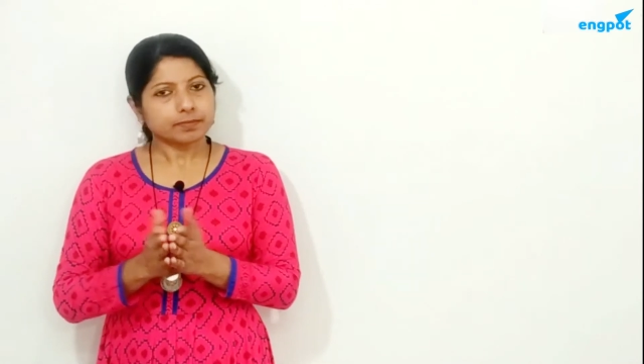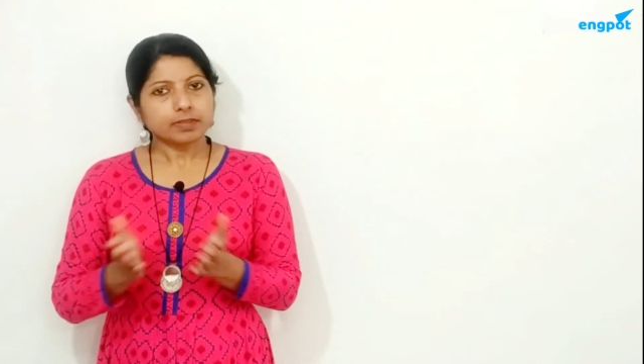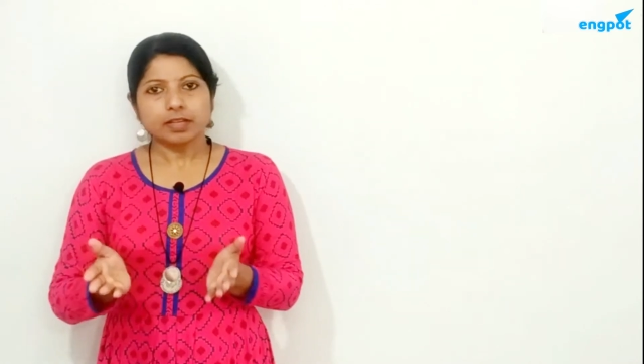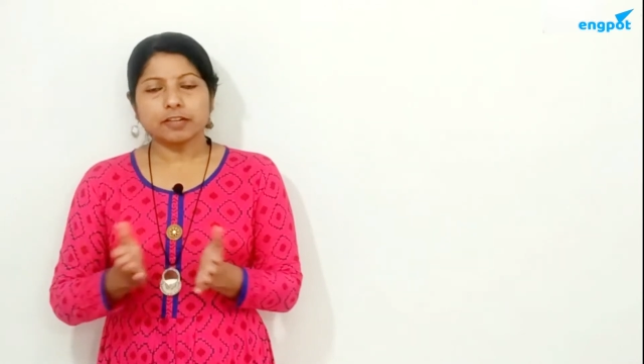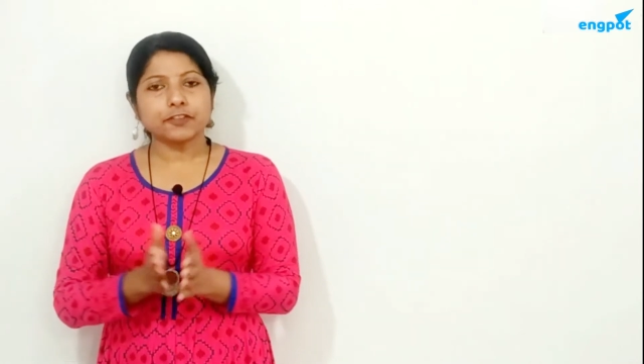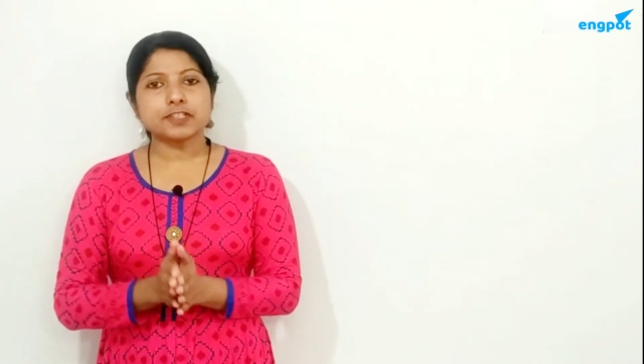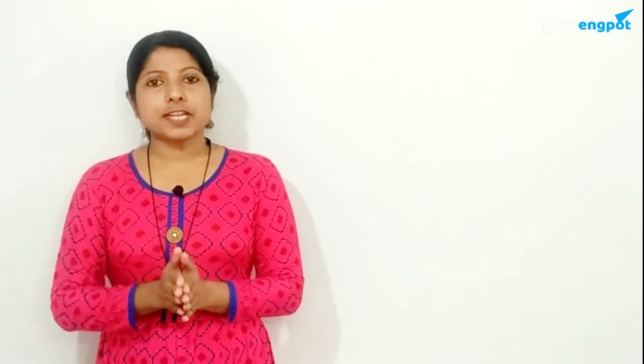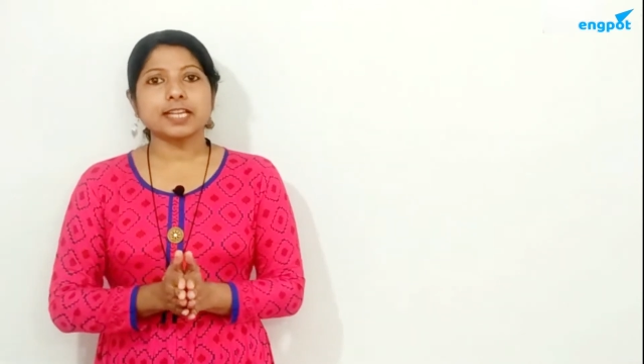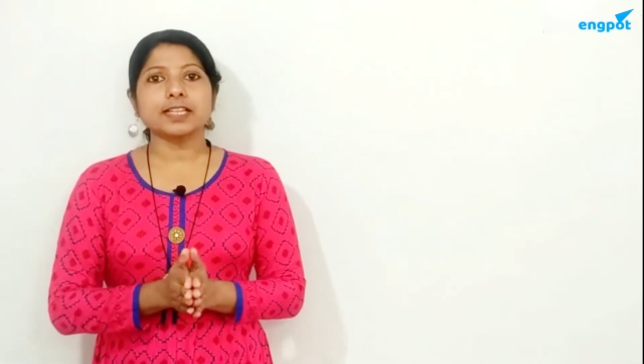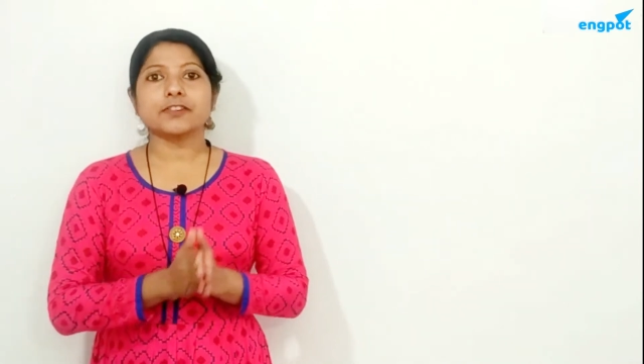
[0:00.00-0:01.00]
If you
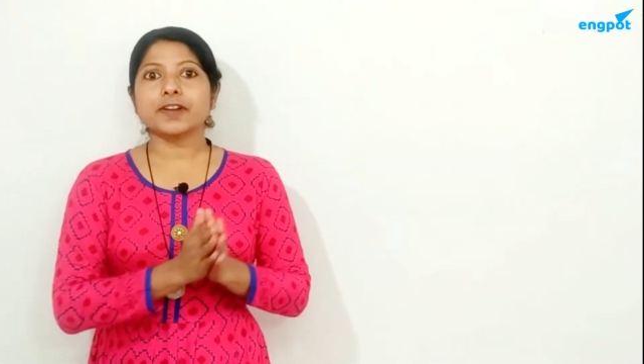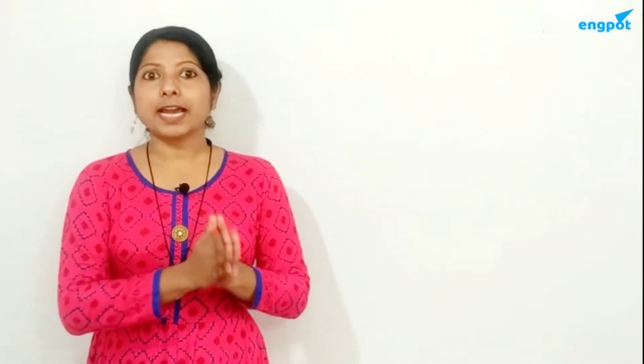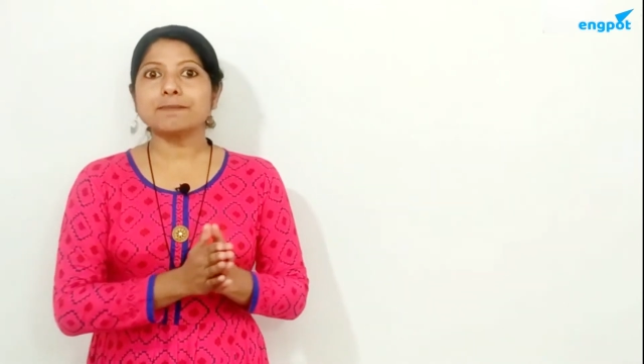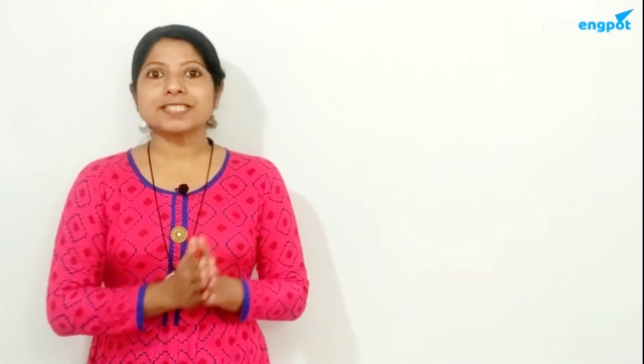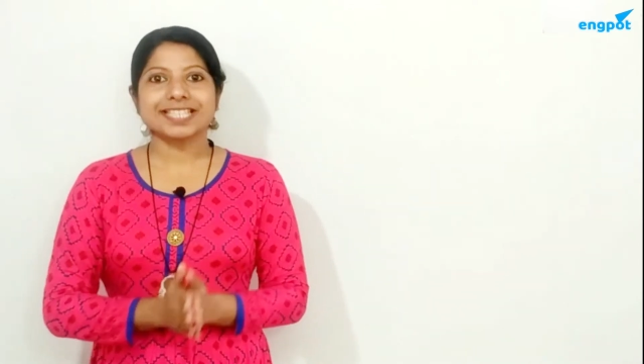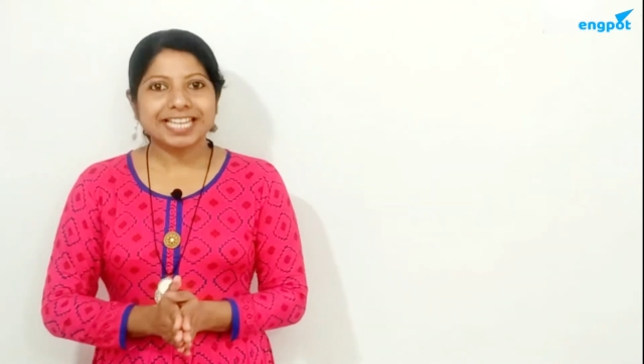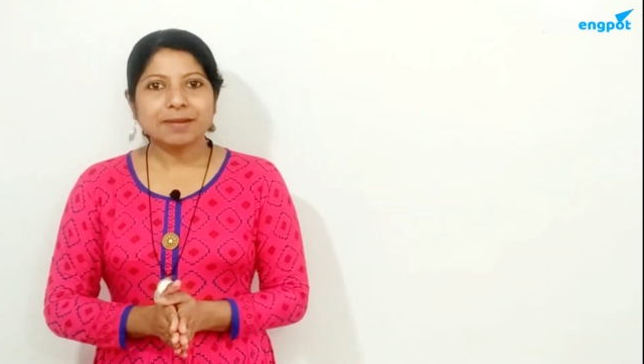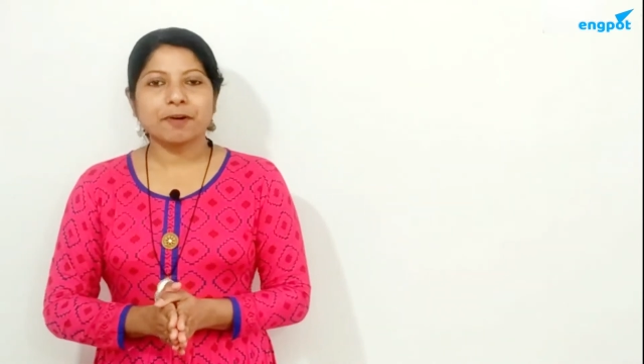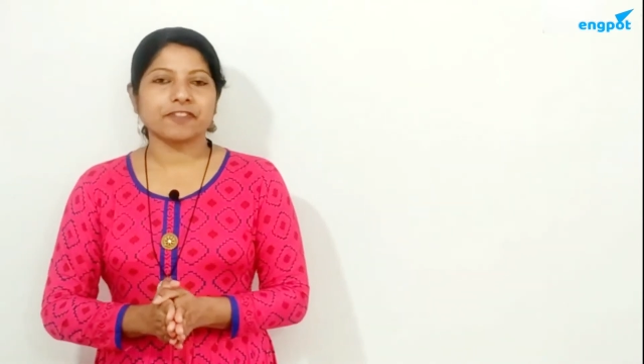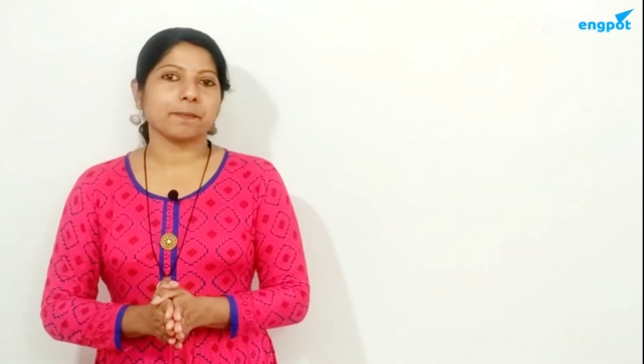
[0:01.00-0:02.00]
take the rhyme scheme
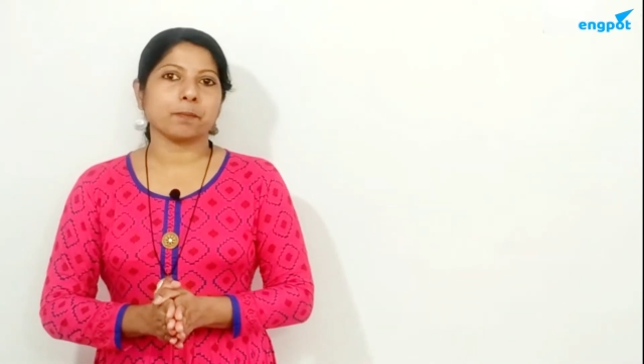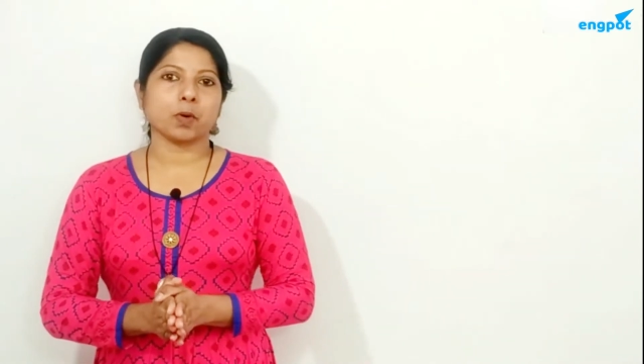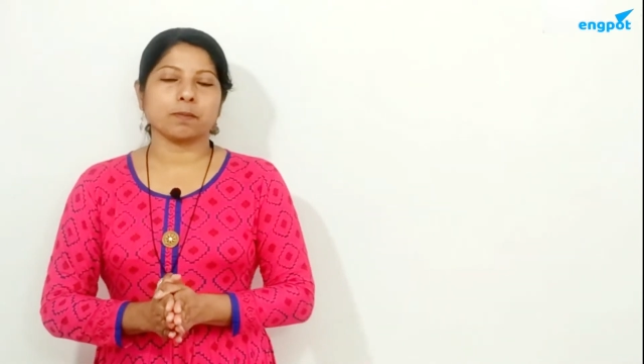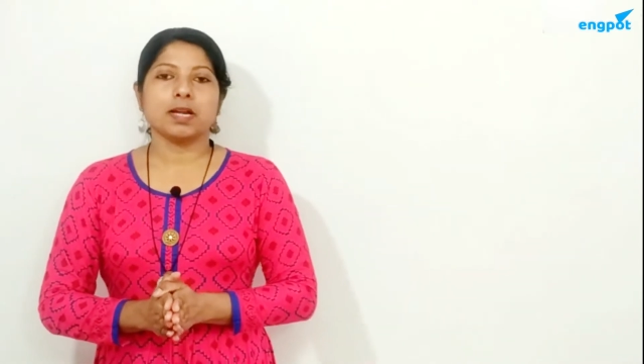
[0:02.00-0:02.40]
of the poem,